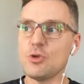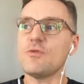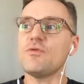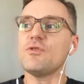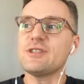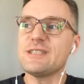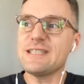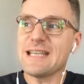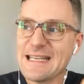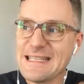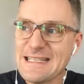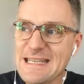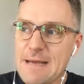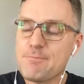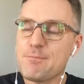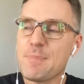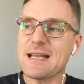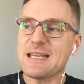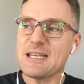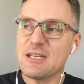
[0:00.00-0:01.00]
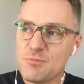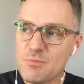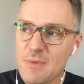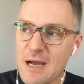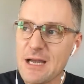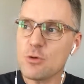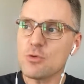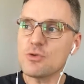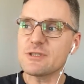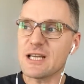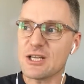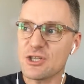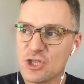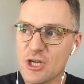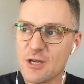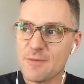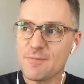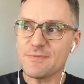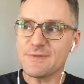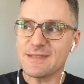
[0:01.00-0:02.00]
I don't see why giving in to the
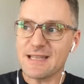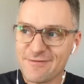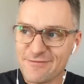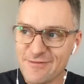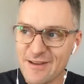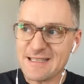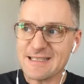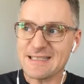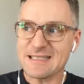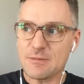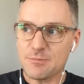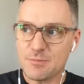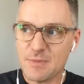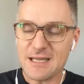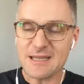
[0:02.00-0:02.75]
Russian agenda.